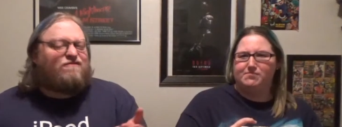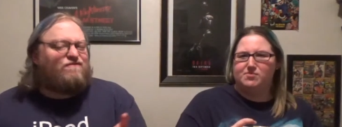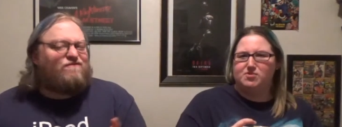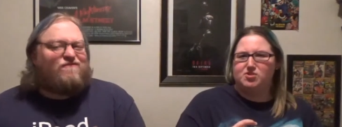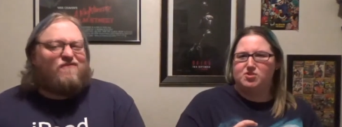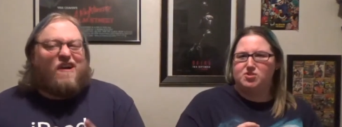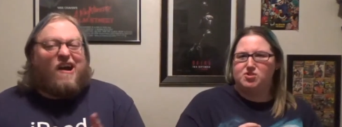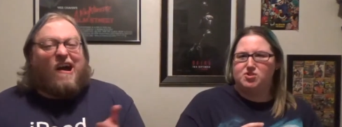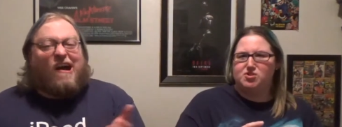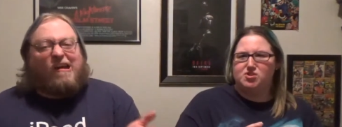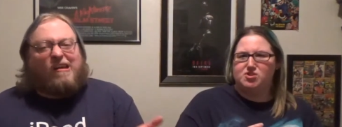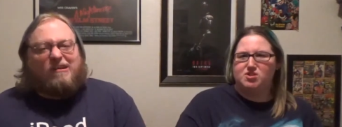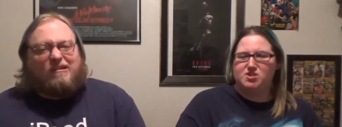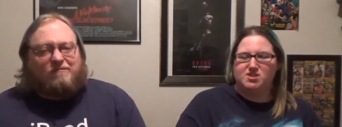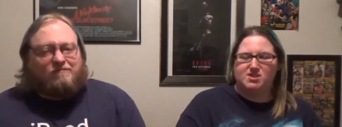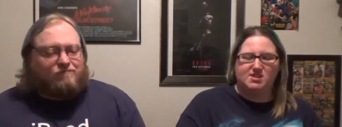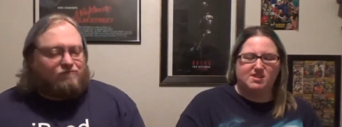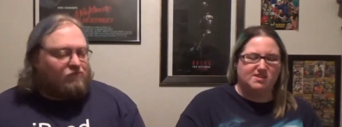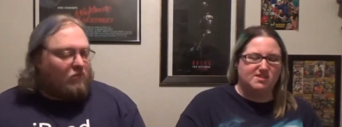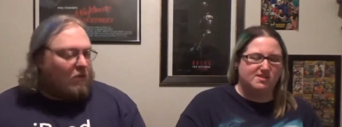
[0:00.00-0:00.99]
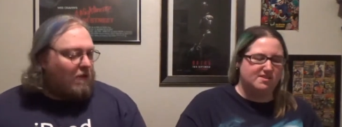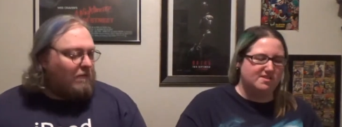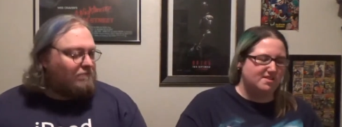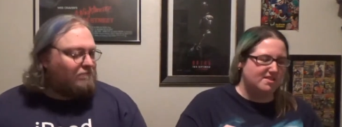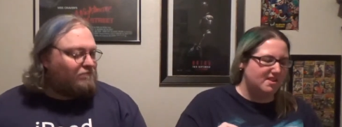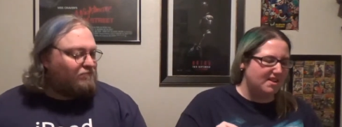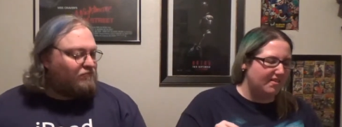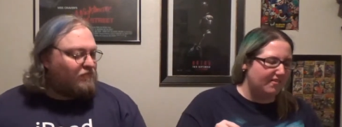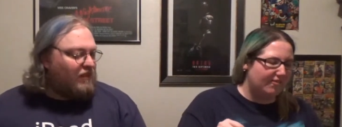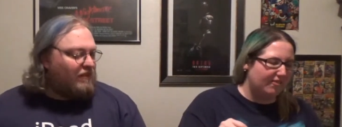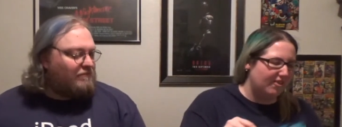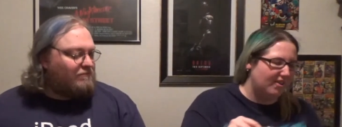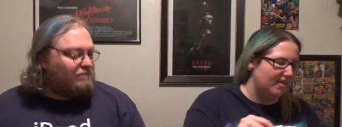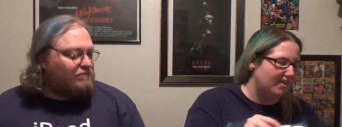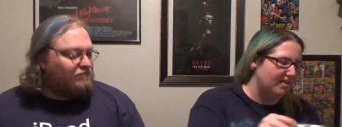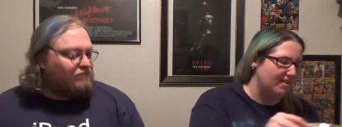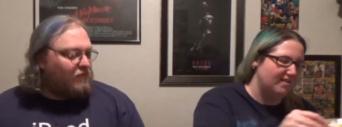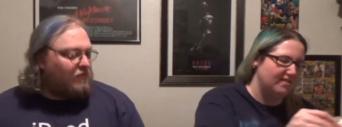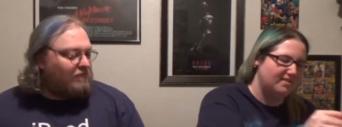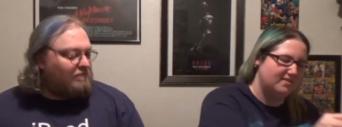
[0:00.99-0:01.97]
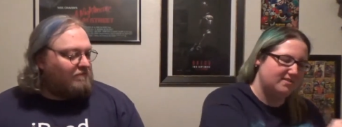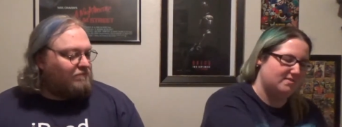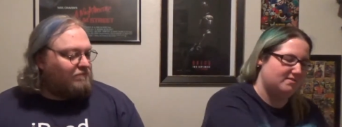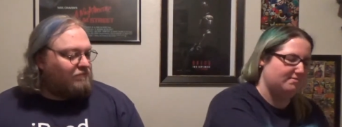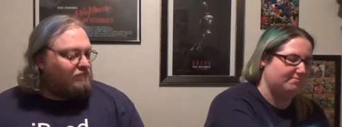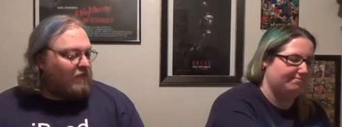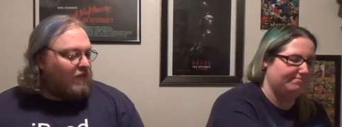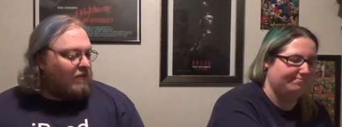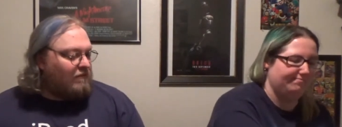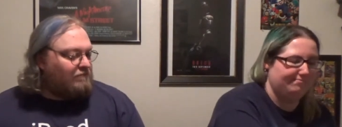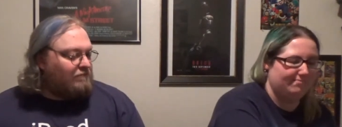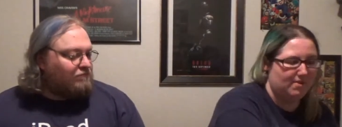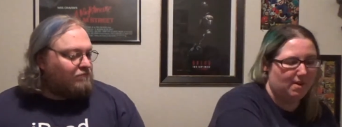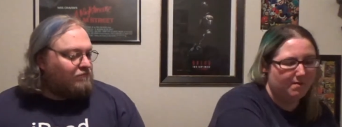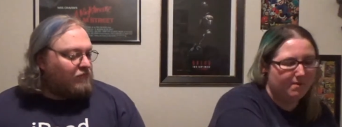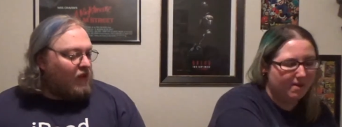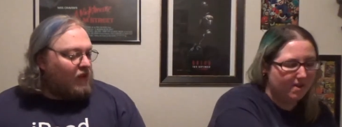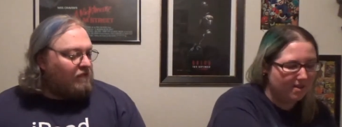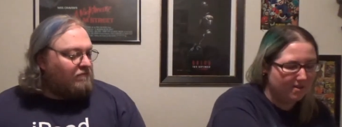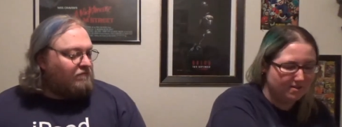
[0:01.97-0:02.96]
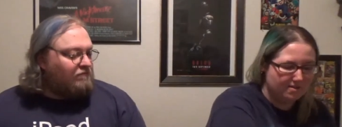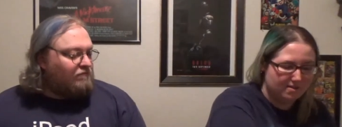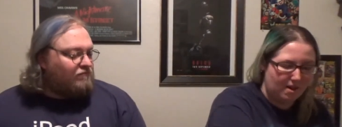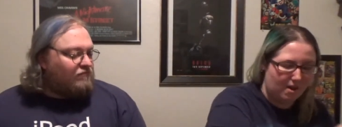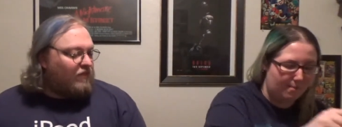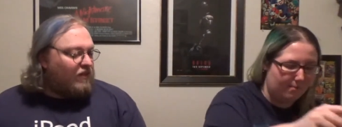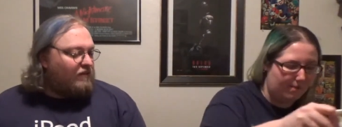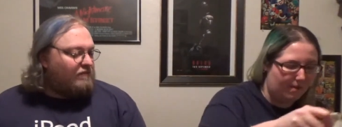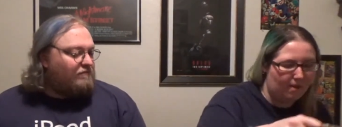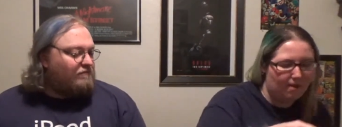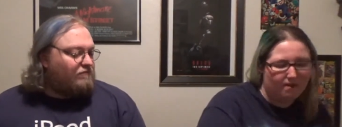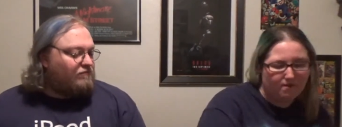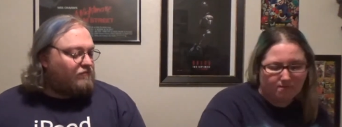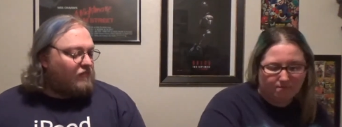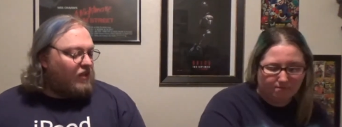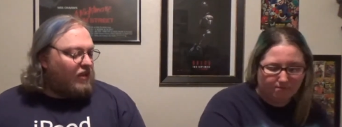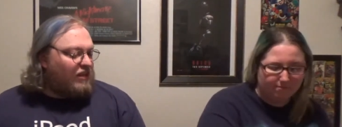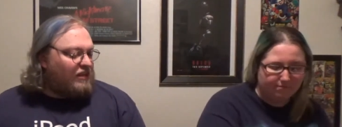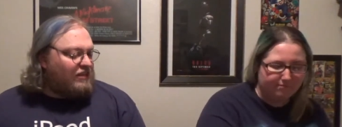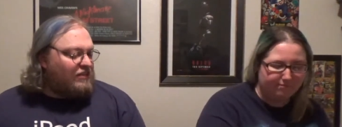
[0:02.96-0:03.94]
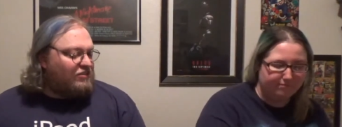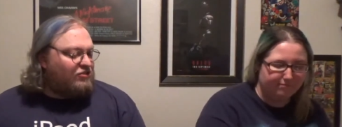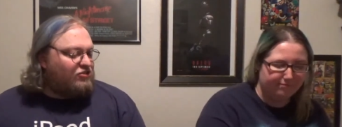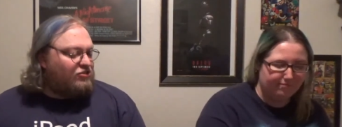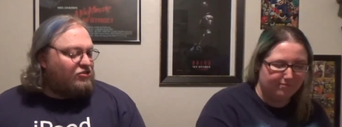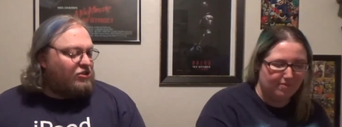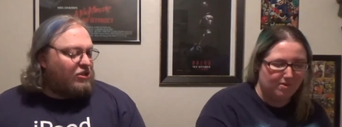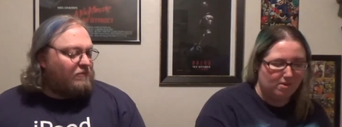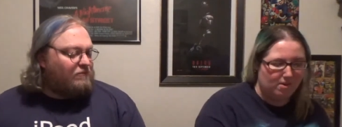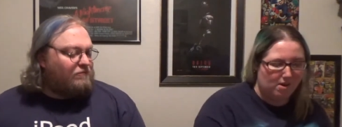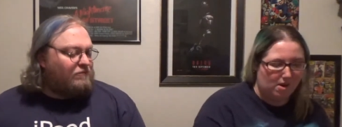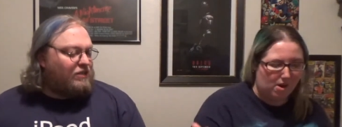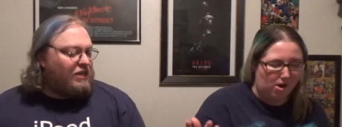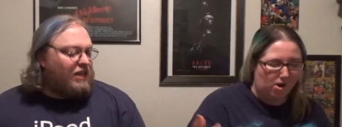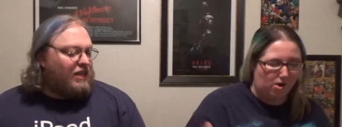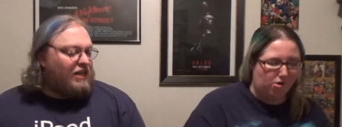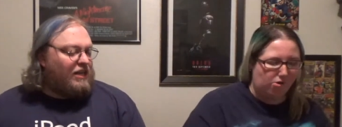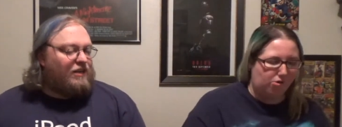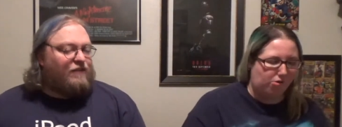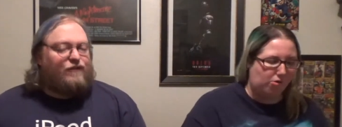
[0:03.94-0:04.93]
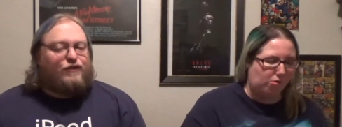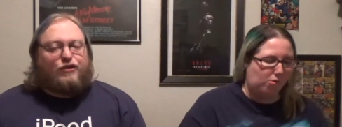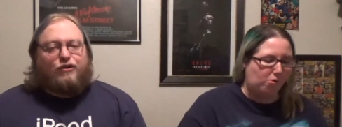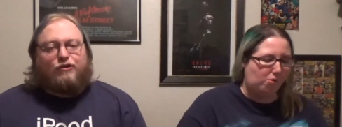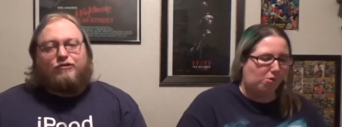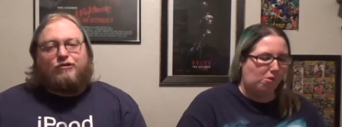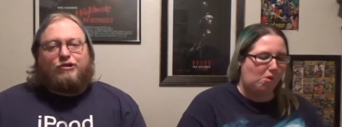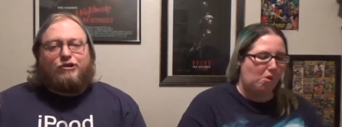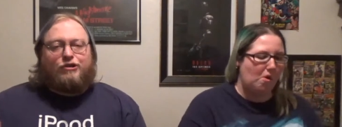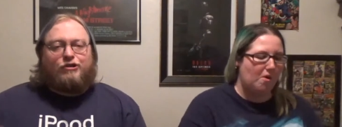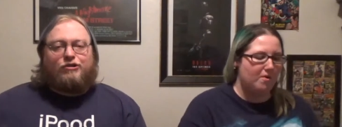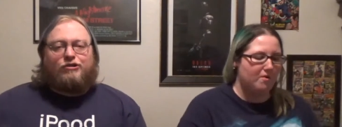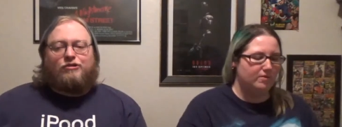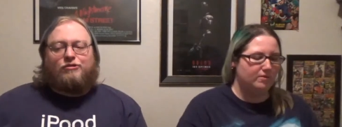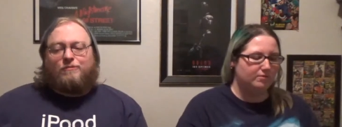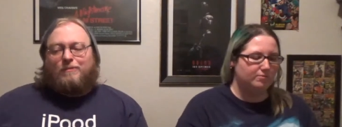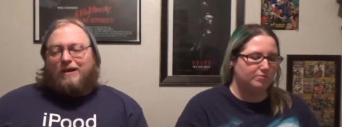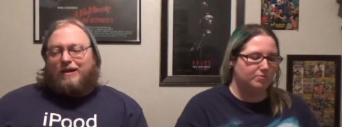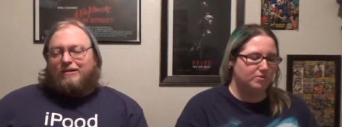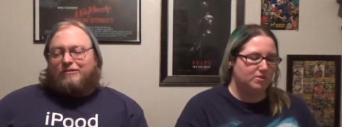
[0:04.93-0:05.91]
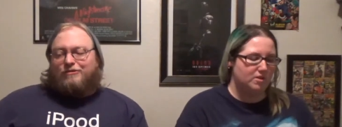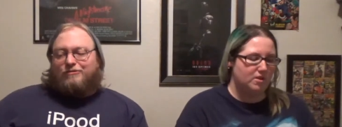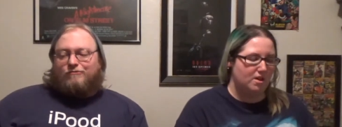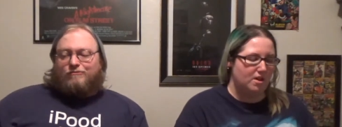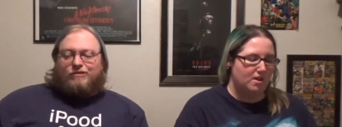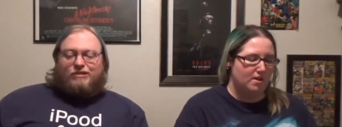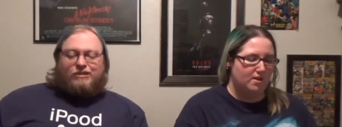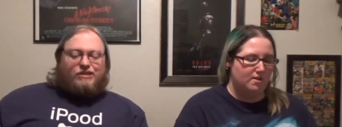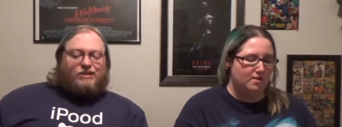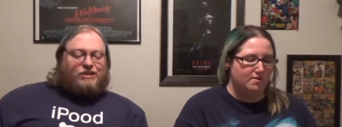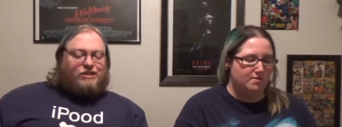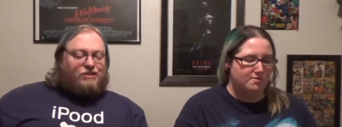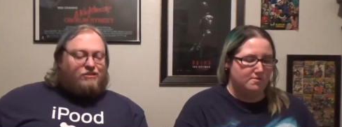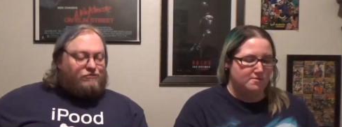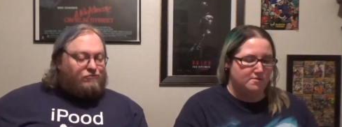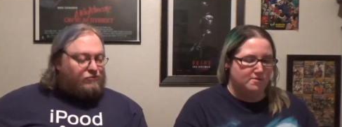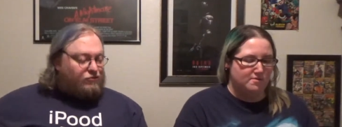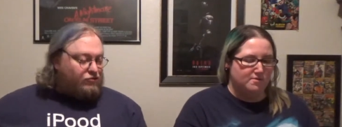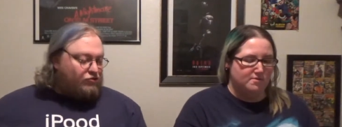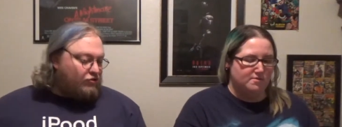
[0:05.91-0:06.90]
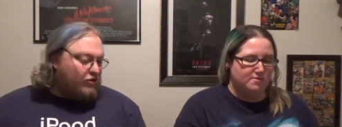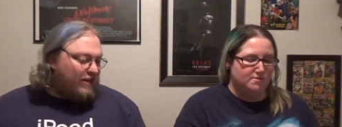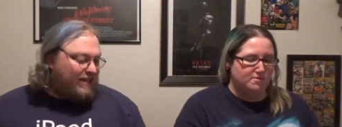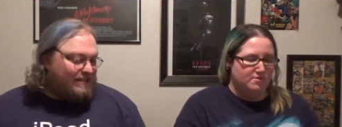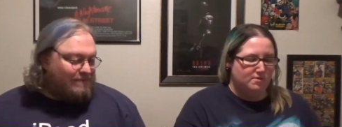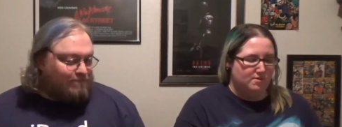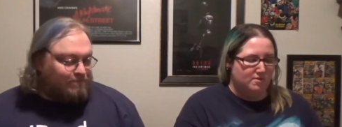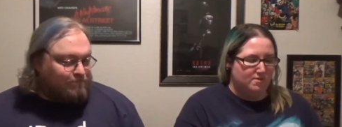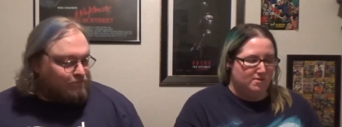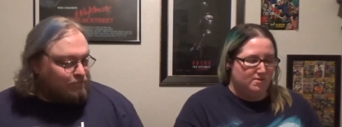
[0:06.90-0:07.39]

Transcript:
Speaker 1: fine
Speaker 2: different. It's, I mean, it's not bad.
Speaker 1: Yeah, it's something that if you're curious about and you want to get, you want to try it.